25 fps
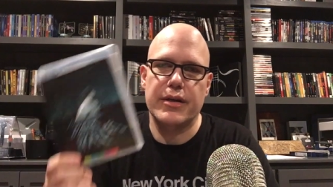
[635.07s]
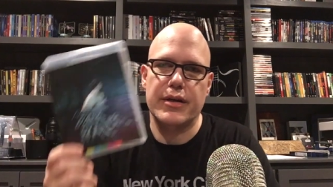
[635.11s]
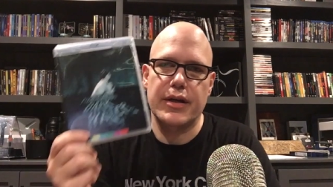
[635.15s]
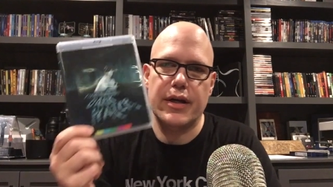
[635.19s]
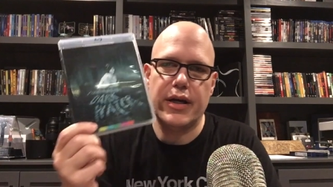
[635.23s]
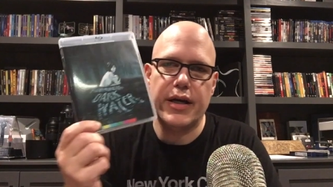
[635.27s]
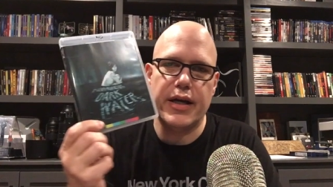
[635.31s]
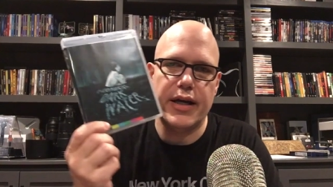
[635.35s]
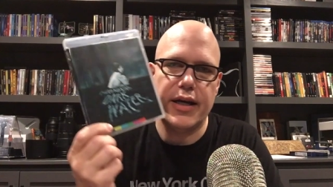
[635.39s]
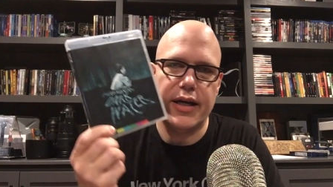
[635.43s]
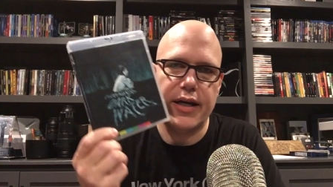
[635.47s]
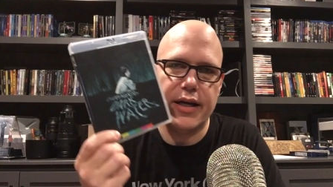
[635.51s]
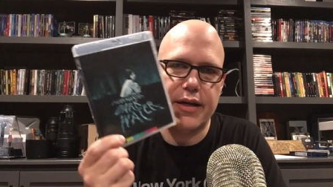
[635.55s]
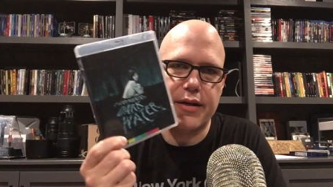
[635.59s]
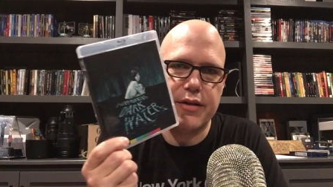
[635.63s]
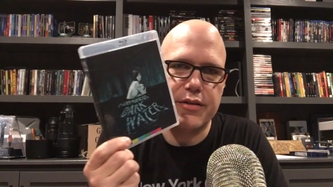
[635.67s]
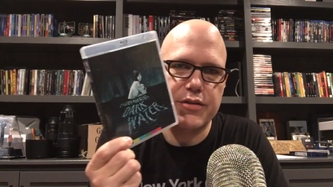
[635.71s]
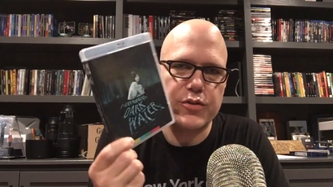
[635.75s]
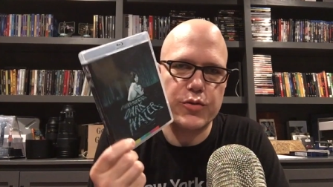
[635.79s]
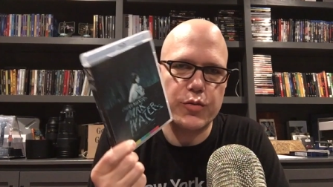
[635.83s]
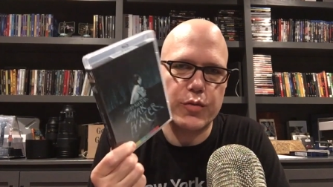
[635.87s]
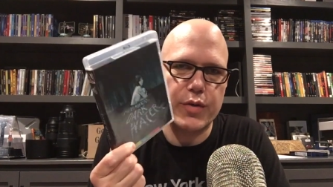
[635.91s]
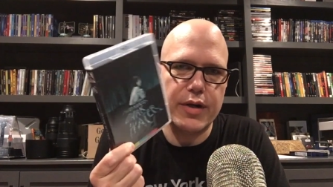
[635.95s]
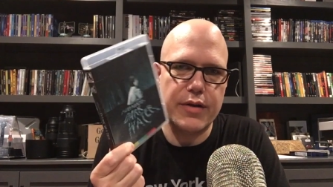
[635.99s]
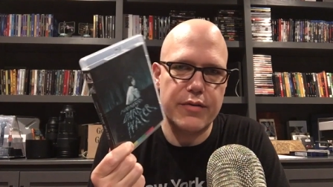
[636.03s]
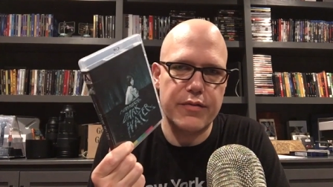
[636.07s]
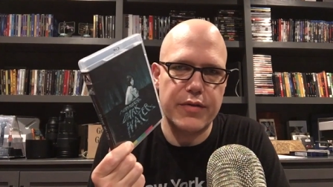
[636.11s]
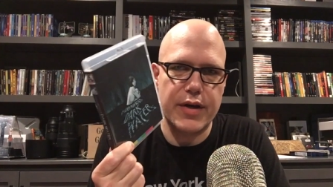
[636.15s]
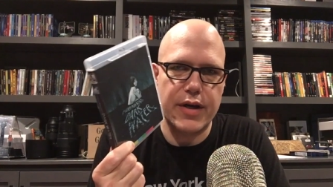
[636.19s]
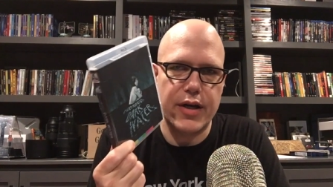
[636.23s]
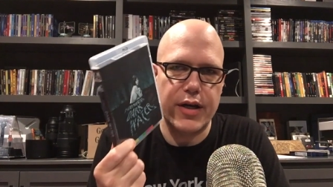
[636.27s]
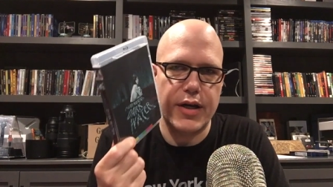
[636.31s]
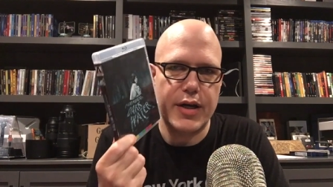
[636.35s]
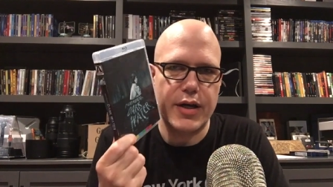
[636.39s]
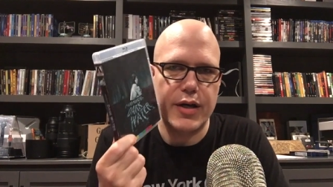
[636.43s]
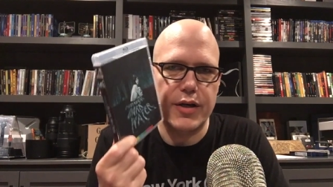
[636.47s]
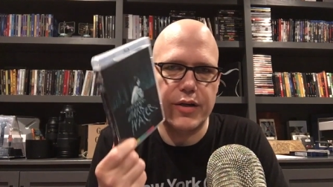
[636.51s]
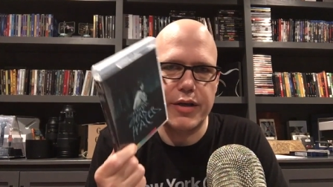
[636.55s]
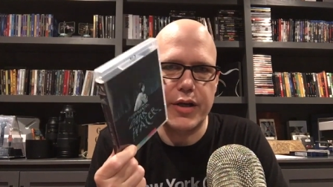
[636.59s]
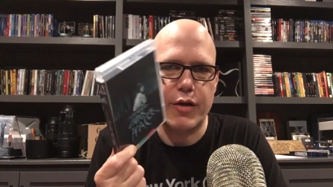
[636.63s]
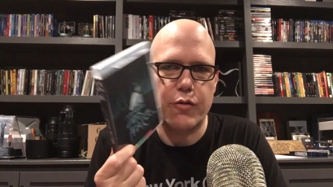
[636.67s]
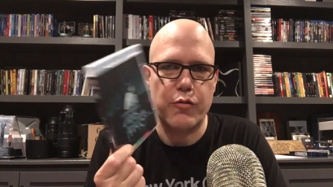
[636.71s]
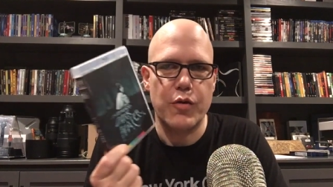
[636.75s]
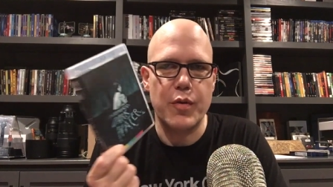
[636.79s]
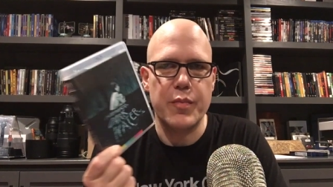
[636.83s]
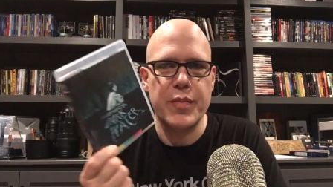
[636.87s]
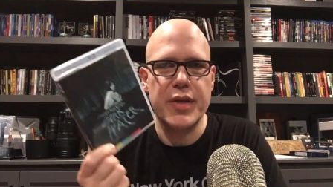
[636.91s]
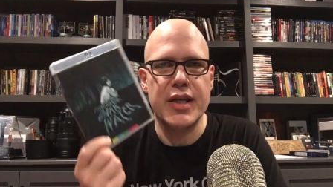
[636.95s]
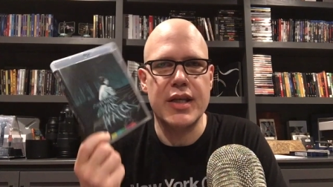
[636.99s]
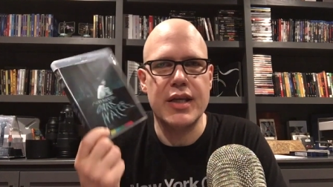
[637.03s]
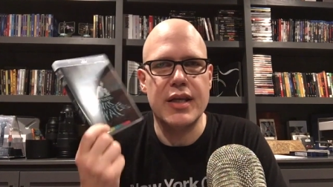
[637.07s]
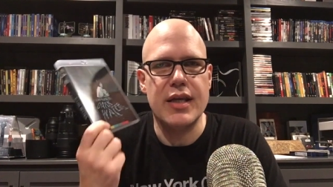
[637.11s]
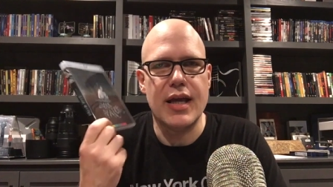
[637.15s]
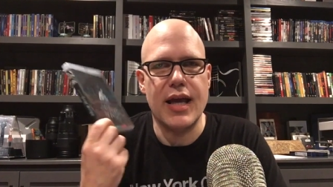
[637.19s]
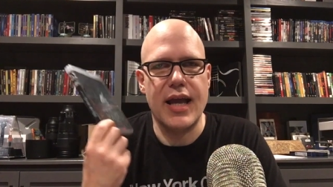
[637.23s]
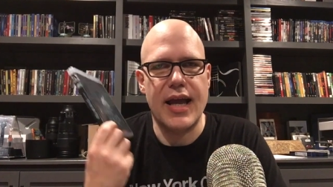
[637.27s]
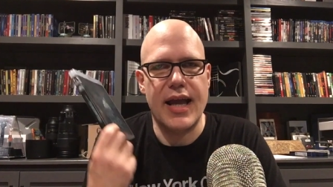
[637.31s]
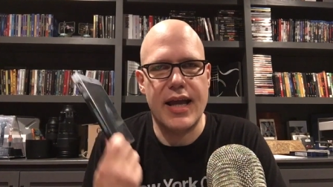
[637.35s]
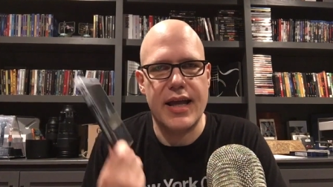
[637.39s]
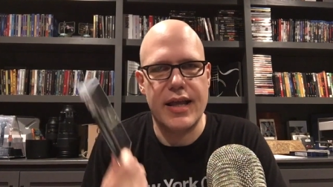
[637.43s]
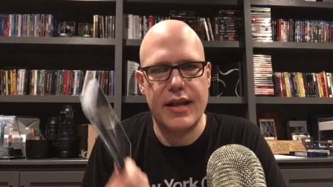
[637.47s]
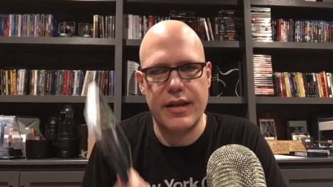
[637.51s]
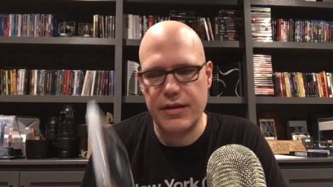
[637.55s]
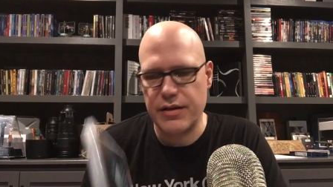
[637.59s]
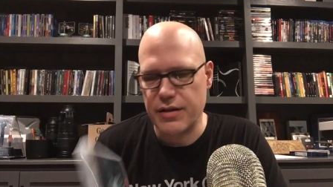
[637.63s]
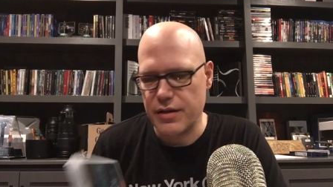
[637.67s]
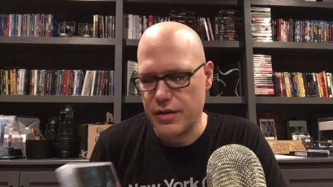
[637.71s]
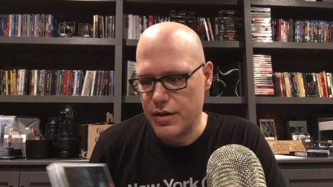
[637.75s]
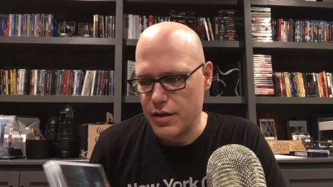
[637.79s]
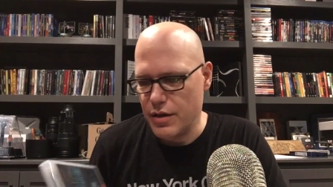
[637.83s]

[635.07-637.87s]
a story of a young woman and